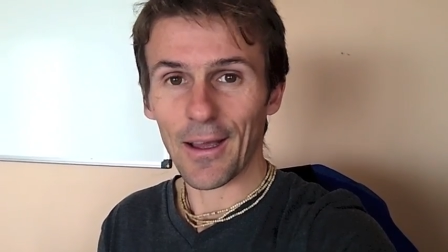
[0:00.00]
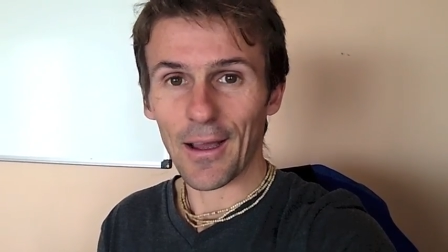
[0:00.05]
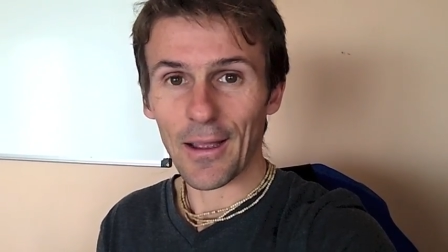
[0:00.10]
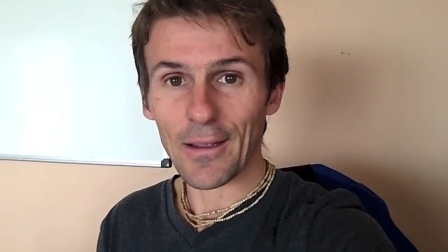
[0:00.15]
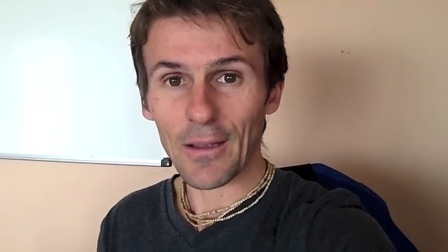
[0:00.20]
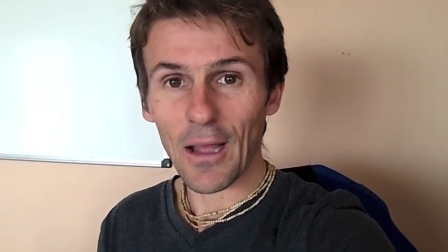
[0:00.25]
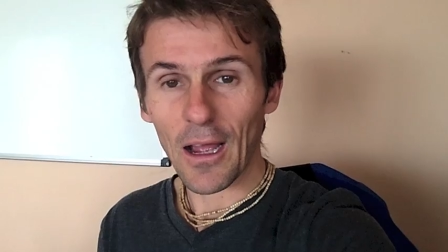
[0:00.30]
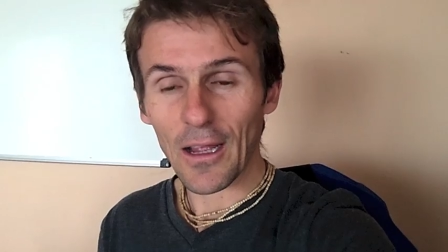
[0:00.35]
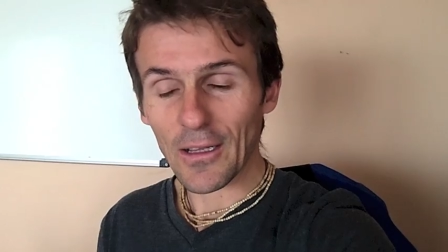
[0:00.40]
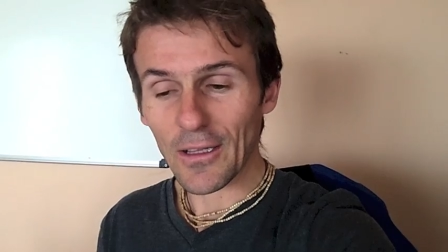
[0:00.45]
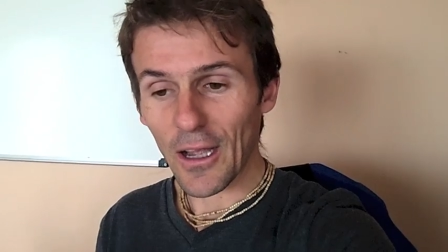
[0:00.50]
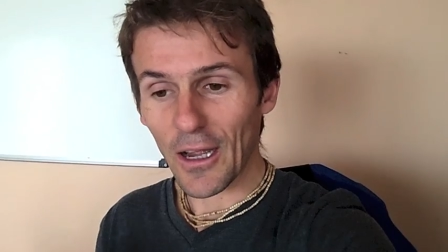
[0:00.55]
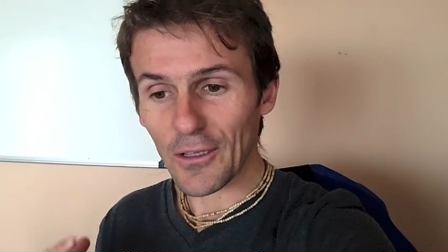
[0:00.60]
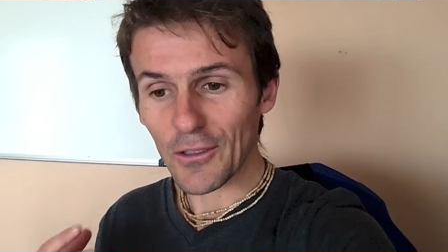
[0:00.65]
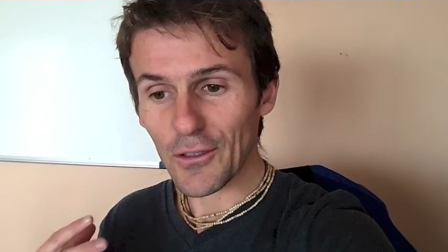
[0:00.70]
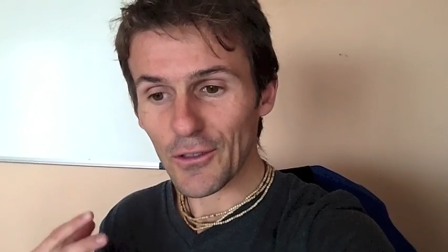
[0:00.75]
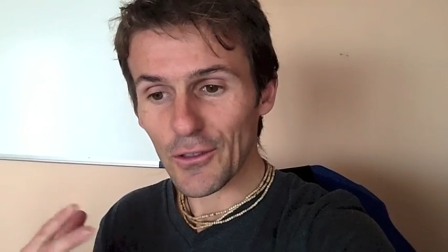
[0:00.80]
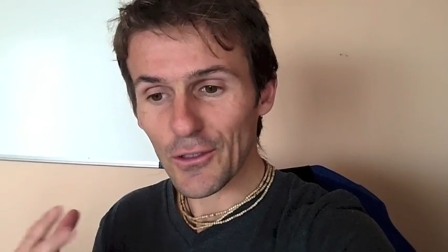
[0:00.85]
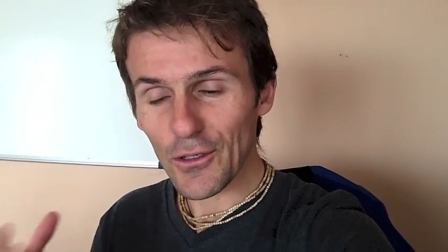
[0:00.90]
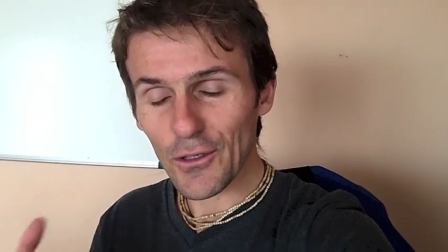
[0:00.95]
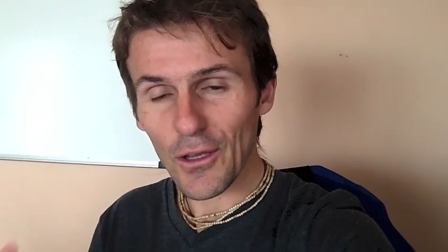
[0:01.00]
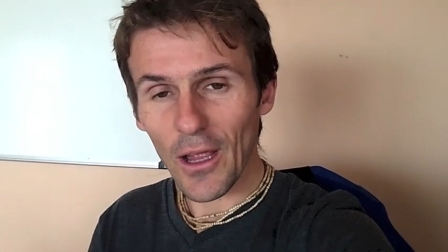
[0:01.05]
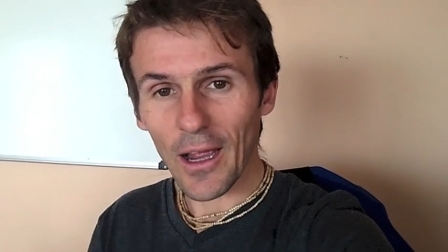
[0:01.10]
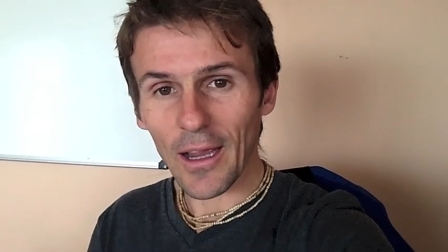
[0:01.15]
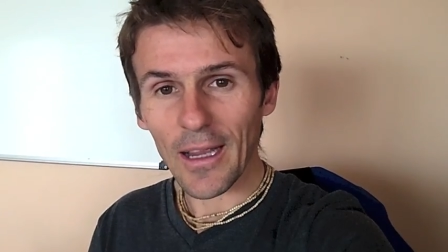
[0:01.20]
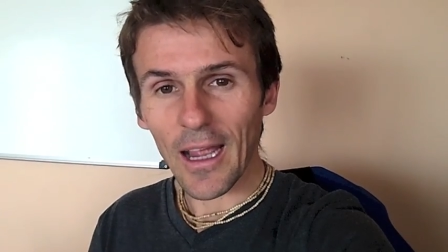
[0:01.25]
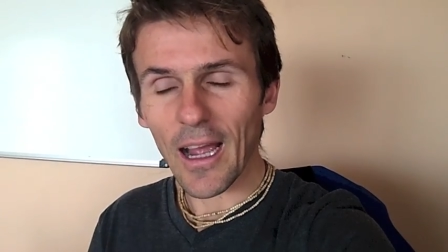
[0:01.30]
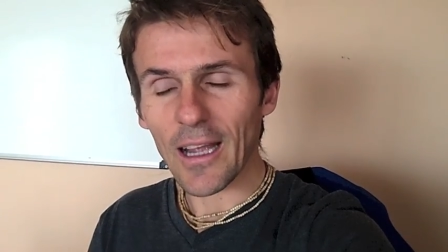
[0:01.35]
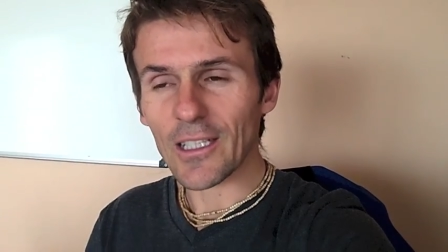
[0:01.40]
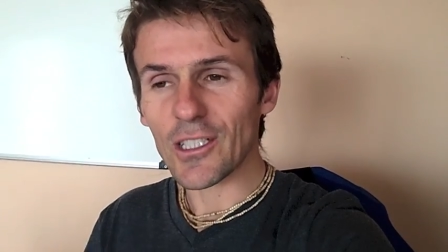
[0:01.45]
I, I, I,
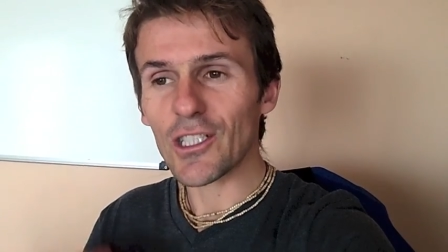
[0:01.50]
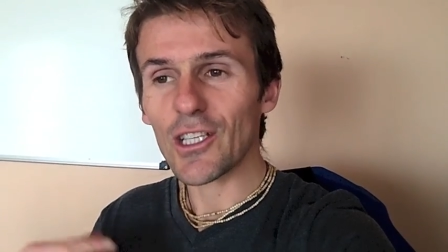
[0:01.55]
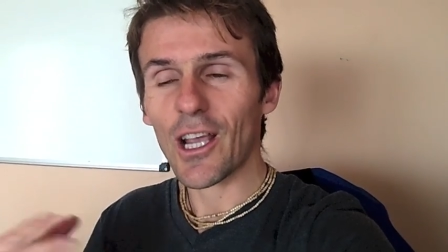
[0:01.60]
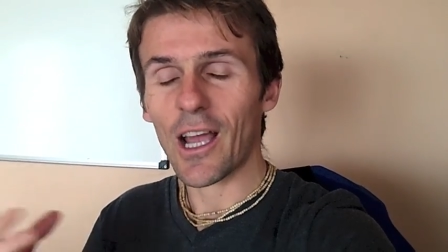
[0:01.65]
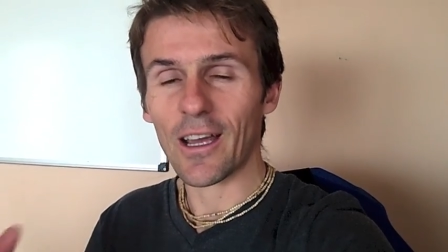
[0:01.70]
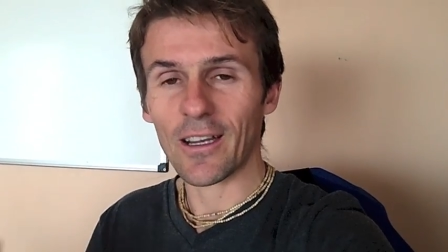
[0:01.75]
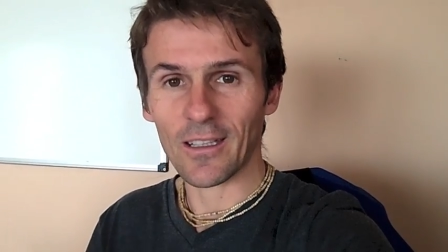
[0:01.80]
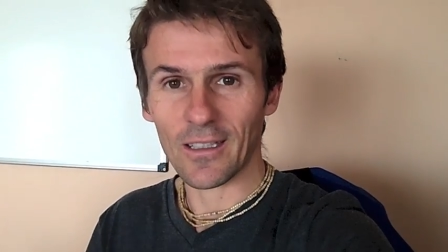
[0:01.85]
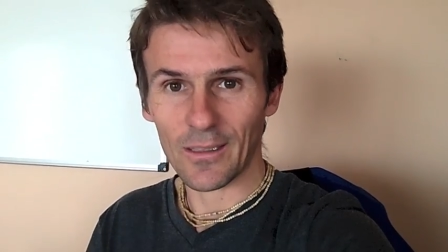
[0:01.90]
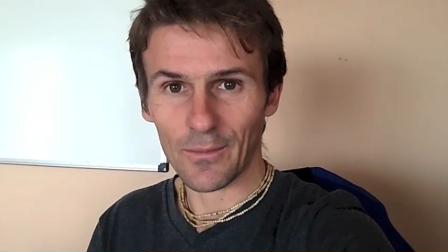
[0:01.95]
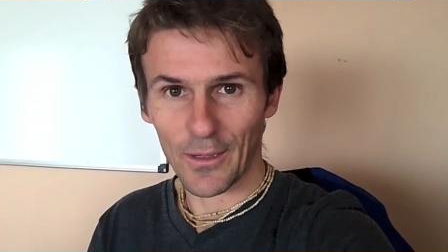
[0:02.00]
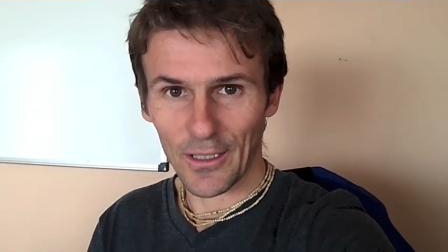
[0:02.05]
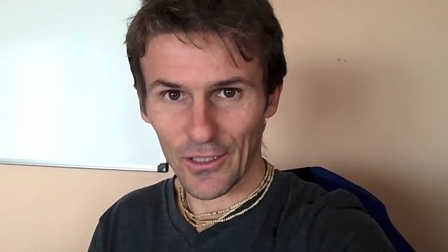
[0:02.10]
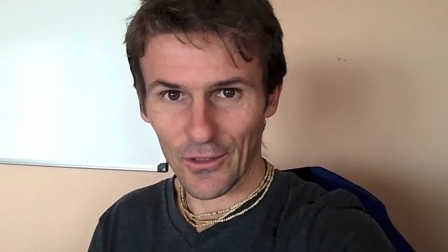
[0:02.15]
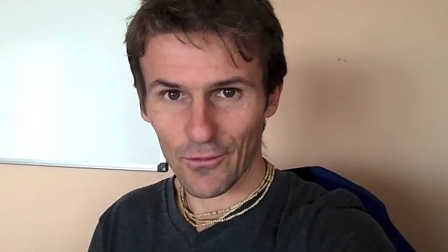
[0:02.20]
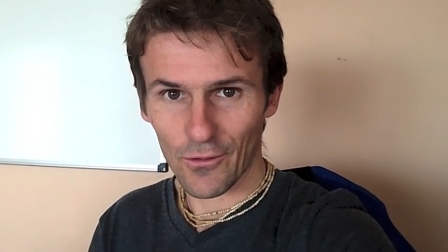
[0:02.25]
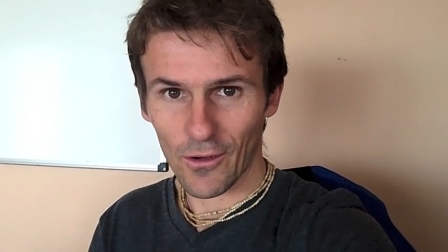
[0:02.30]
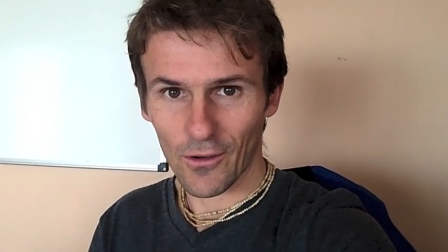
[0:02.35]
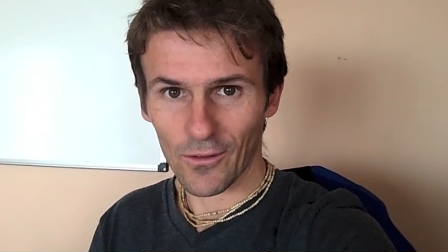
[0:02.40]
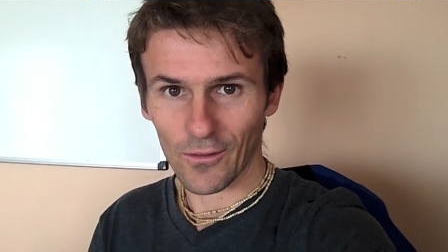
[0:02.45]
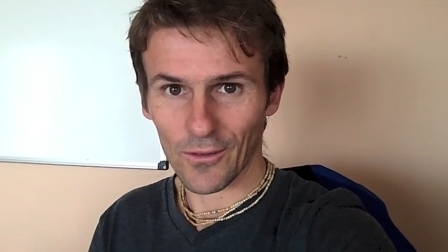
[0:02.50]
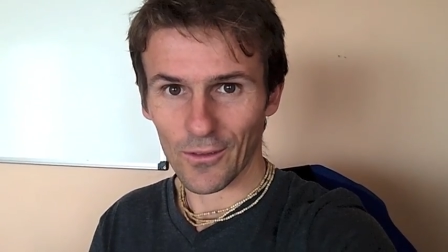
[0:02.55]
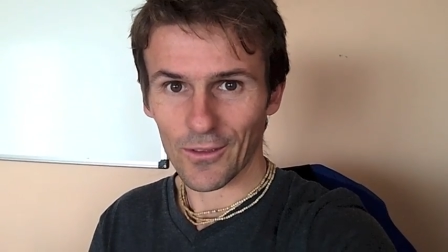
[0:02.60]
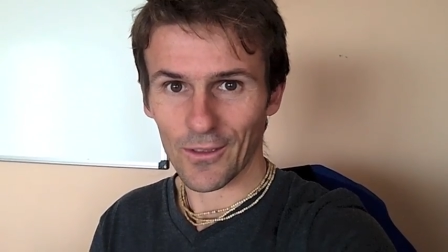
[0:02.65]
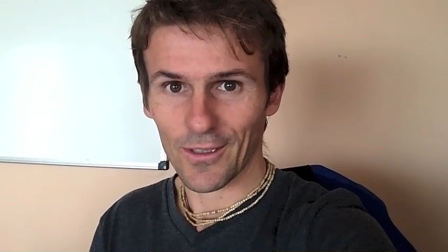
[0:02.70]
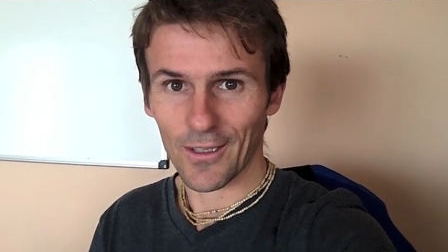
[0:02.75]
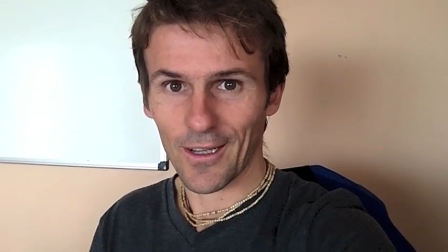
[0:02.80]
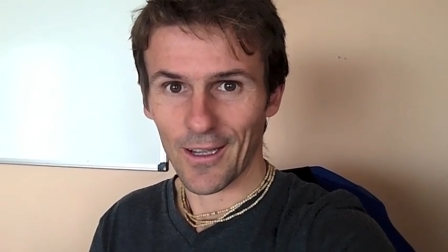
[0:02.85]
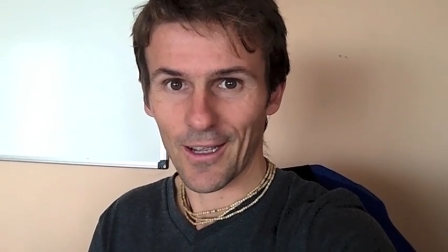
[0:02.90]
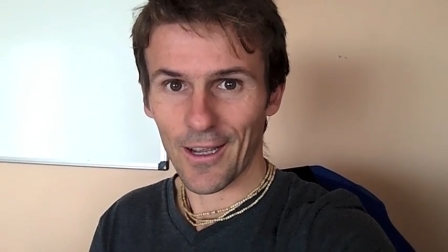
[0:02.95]
I, I channeled my
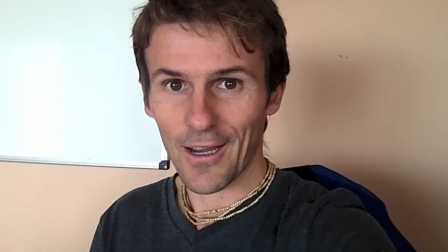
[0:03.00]
struggles